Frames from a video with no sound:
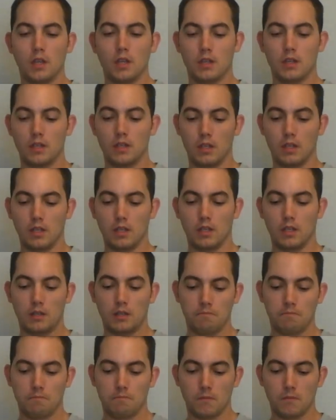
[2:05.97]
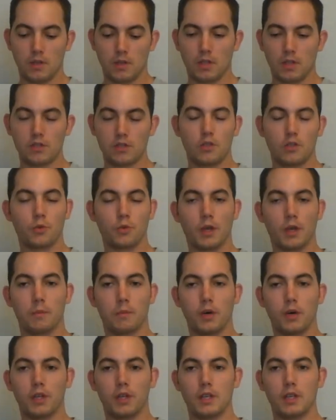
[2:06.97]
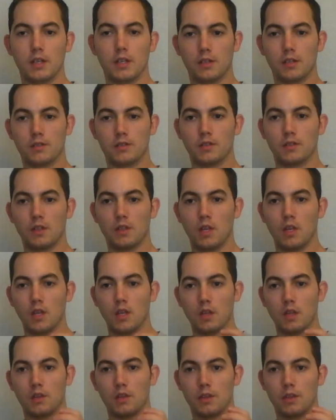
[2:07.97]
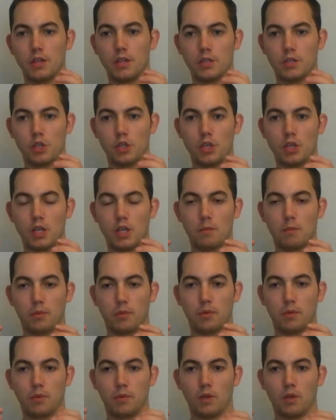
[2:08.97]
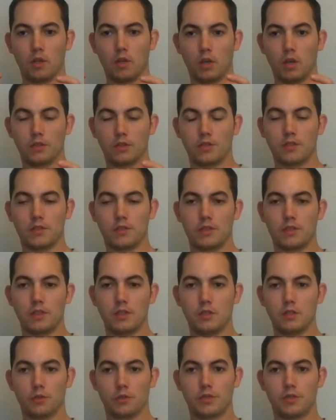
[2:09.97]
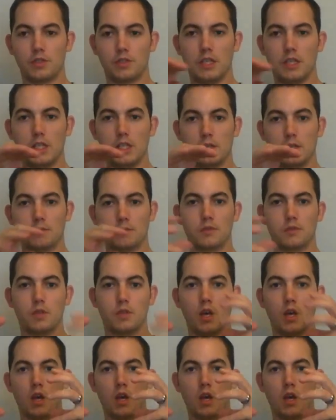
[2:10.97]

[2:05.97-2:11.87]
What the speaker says: the easiest way to put it is the ship along the steel seams